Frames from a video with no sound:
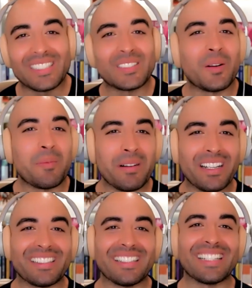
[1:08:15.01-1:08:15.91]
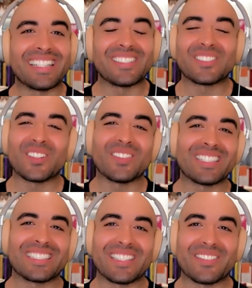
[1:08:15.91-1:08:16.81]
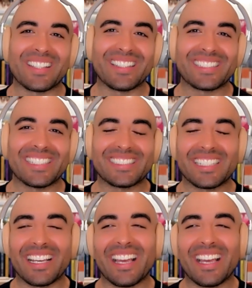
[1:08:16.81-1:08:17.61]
so abundantly, and so richly with us here today.